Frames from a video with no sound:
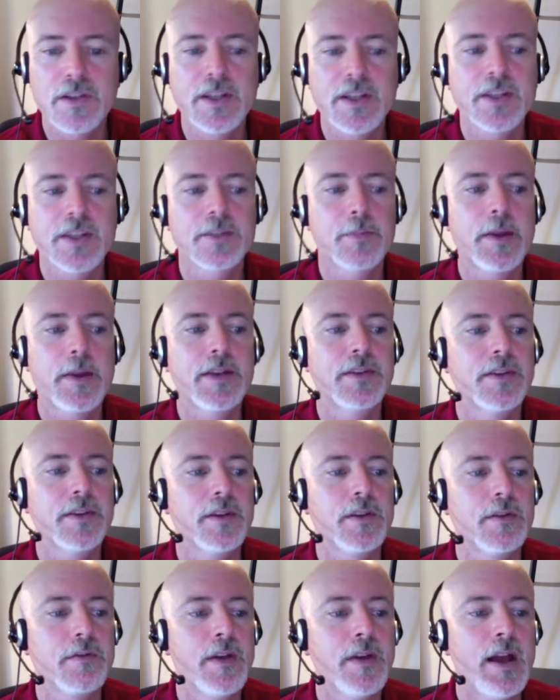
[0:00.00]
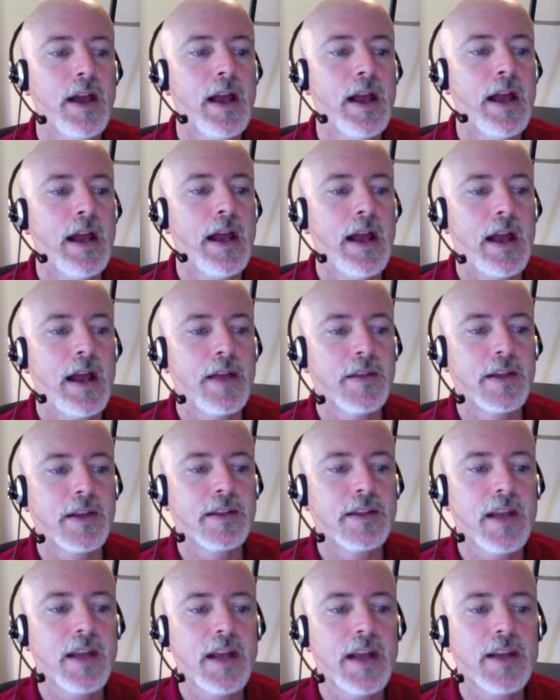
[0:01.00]
expensive, and they
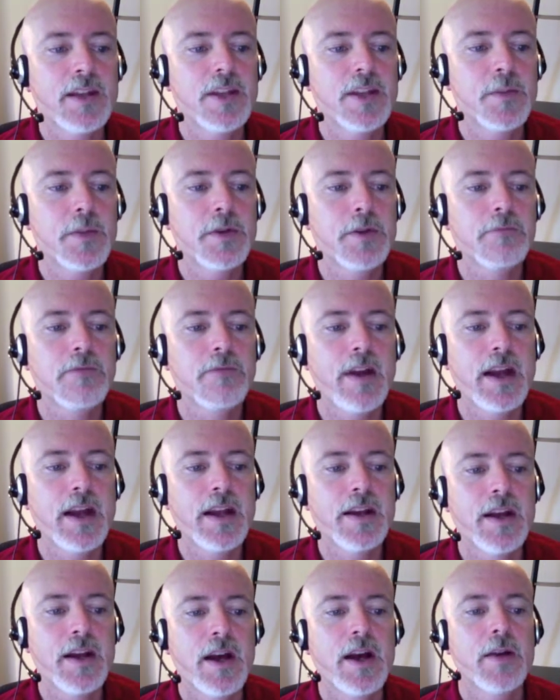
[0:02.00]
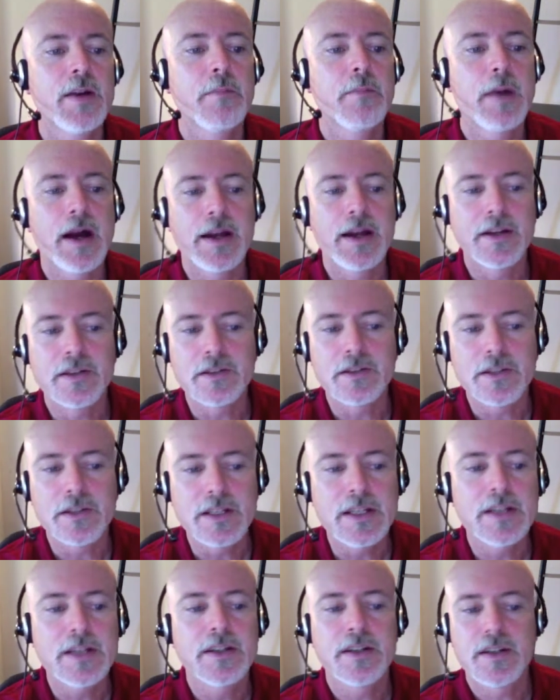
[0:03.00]
tended to be read by an
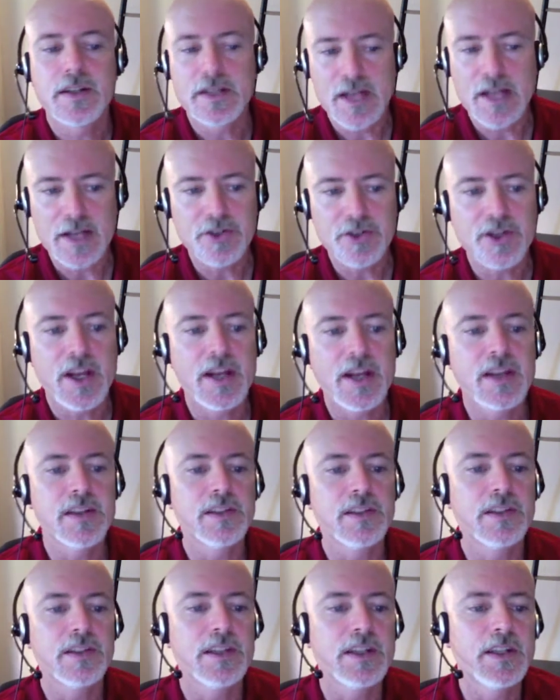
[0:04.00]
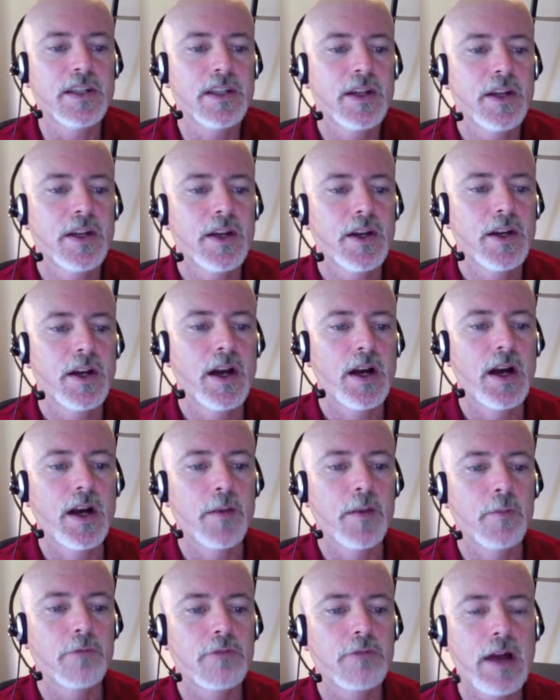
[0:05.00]
elite and an educated elite
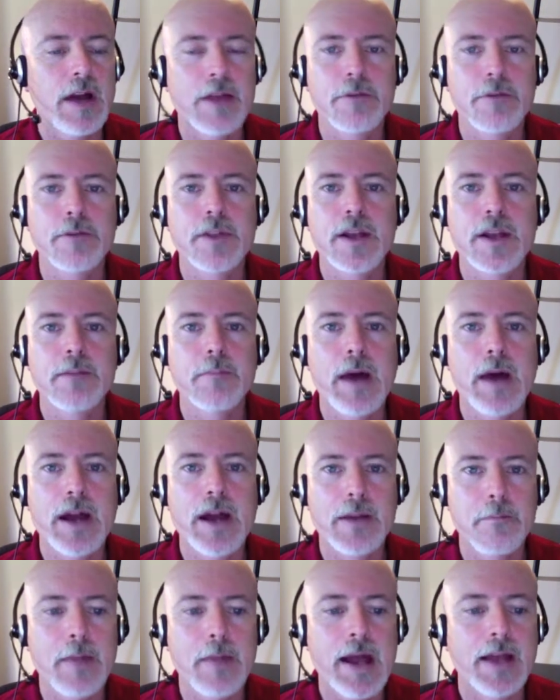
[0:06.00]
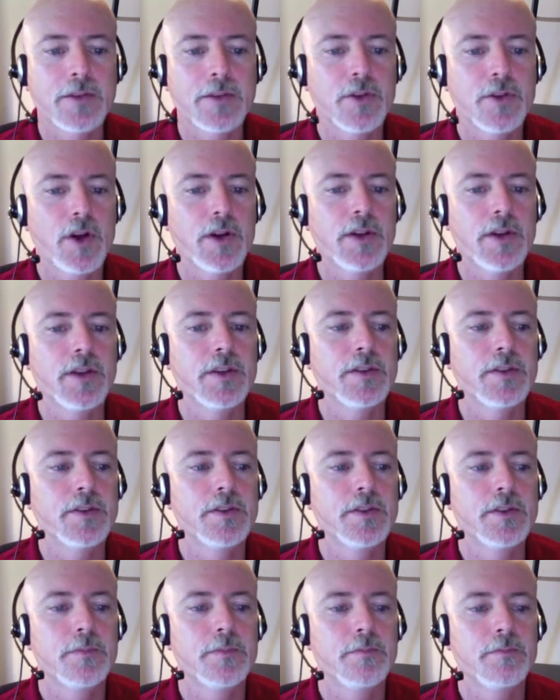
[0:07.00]
rather than by a mass
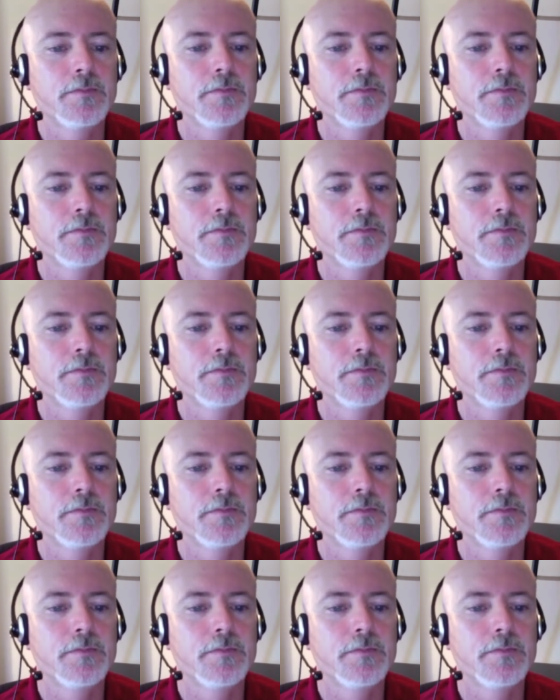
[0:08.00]
audience.